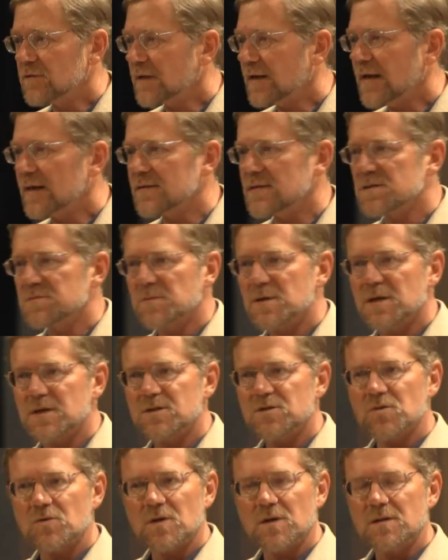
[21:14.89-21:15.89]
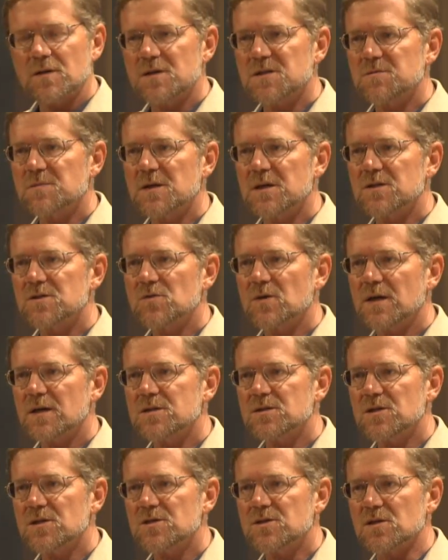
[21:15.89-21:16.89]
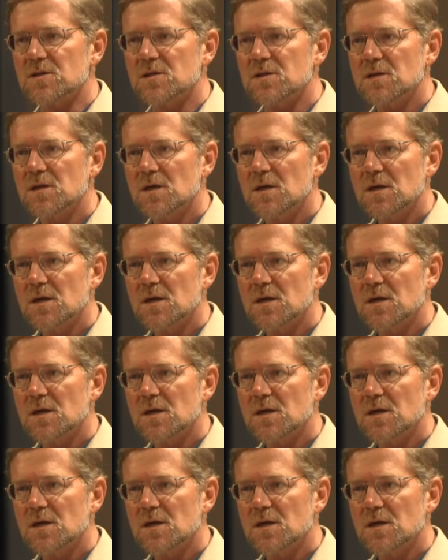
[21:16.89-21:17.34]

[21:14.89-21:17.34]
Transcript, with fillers: land that's being, tra- that's being transitioned